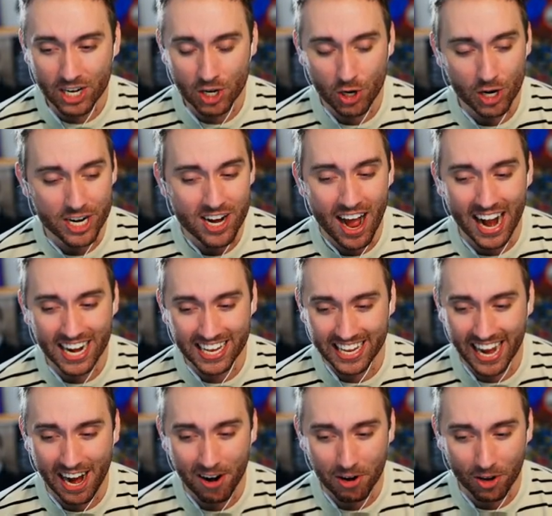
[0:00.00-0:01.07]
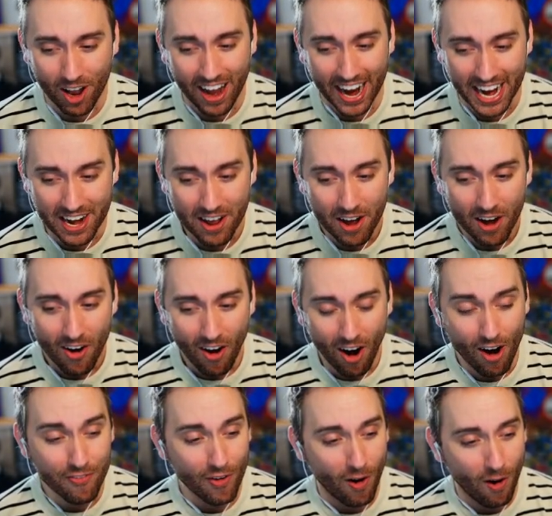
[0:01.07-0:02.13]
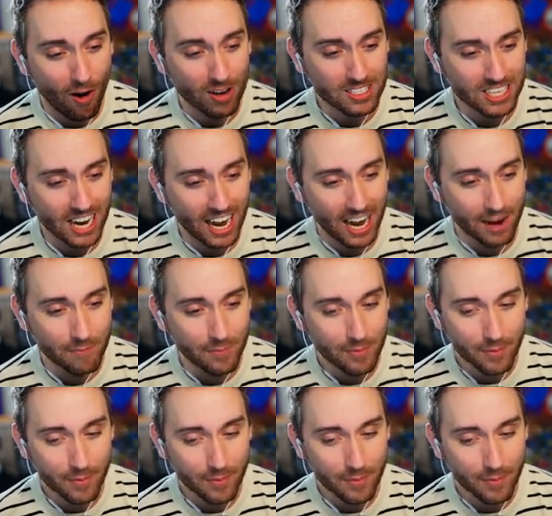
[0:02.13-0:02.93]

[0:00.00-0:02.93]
could not care line of all time.